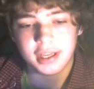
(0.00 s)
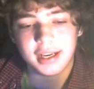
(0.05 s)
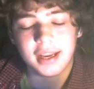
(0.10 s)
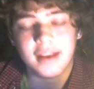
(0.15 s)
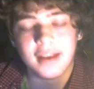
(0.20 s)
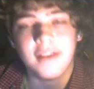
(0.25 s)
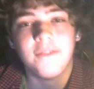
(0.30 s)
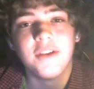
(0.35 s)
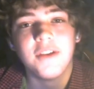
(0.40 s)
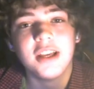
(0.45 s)

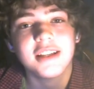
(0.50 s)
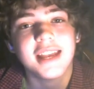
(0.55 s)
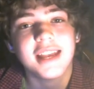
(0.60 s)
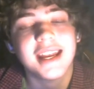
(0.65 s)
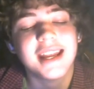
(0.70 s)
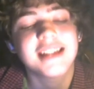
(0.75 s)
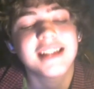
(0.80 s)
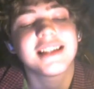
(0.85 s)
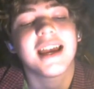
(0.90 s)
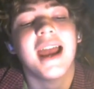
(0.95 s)
it feels
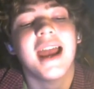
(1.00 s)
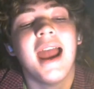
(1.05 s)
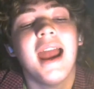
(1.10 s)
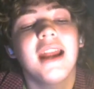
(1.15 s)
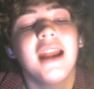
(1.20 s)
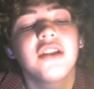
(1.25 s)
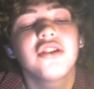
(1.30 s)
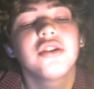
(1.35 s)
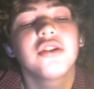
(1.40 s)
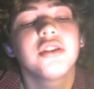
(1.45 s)
like it's
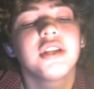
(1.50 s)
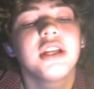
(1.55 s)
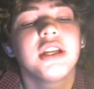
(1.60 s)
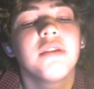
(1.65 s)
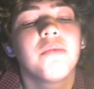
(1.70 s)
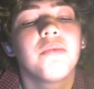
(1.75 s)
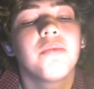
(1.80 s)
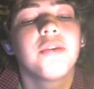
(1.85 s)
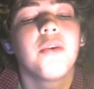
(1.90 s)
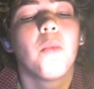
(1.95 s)
actually
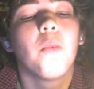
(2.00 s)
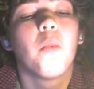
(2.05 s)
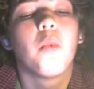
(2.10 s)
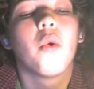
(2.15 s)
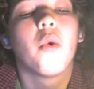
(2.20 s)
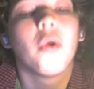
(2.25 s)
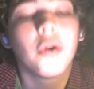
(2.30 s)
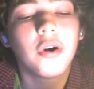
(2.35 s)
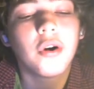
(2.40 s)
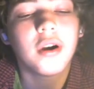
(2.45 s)

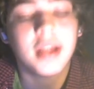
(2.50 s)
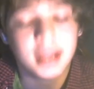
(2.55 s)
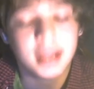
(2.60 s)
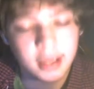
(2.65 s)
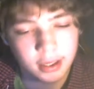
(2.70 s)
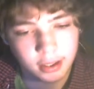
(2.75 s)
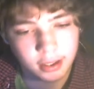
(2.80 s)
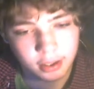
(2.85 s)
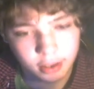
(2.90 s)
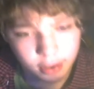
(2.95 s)

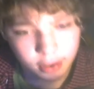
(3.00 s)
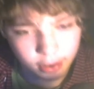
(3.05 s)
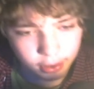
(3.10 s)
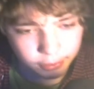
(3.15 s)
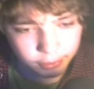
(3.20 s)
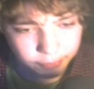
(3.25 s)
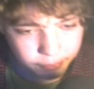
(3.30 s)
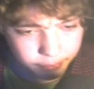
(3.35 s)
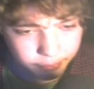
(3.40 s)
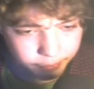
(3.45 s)
rewarding
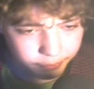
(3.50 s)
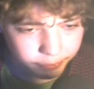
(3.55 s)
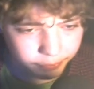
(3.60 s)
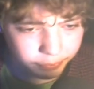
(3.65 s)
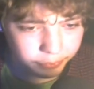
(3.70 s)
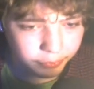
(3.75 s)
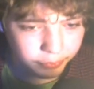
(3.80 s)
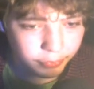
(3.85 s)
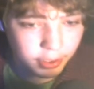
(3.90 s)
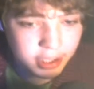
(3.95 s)

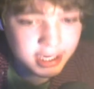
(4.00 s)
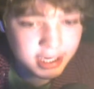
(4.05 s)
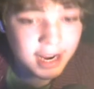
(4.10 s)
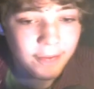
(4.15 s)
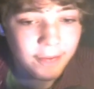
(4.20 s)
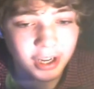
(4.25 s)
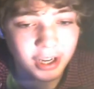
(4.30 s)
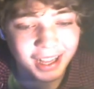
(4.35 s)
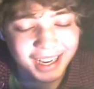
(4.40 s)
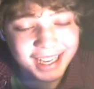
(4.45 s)

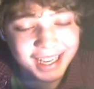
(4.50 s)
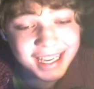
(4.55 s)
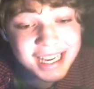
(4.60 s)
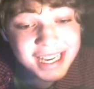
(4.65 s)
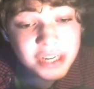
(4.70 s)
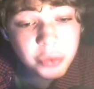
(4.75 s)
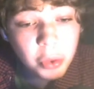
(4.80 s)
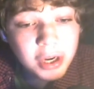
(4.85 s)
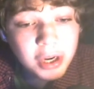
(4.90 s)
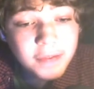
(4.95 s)
different. Like,
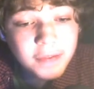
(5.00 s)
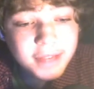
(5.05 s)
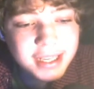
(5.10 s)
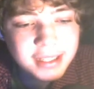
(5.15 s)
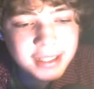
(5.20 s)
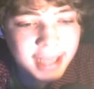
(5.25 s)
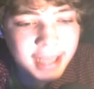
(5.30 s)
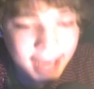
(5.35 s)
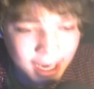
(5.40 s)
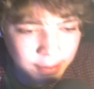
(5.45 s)
each one of these
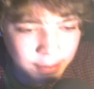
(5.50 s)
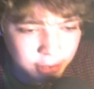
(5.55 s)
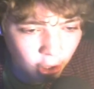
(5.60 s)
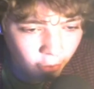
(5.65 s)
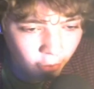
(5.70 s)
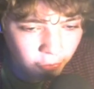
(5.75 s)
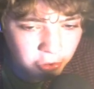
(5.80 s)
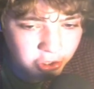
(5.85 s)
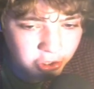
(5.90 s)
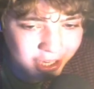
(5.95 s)
games offers a